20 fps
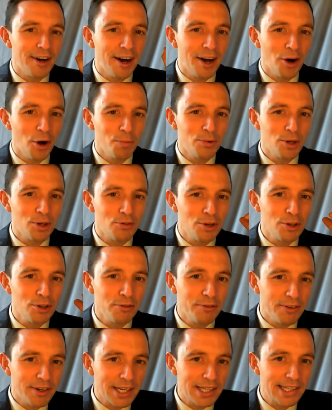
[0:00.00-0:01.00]
I hope the
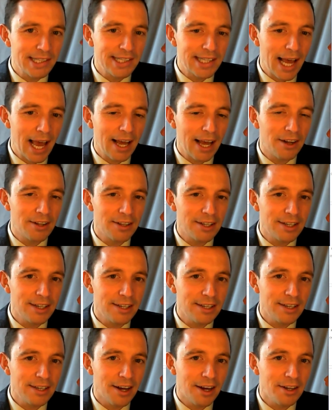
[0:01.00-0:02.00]
roof can stay on
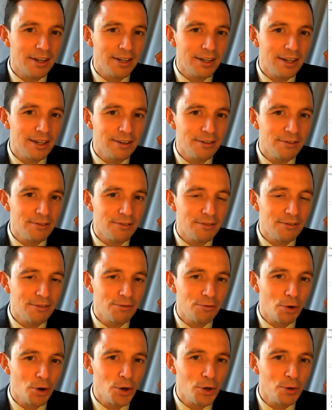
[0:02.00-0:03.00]
the on the
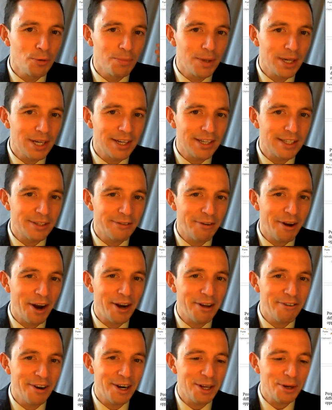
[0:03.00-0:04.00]
room because it's
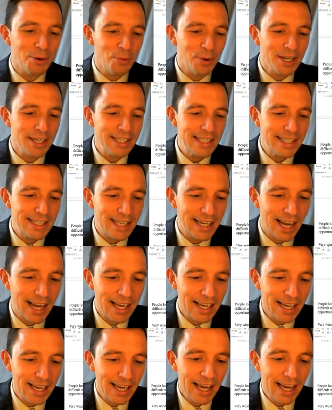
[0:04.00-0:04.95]
very very windy today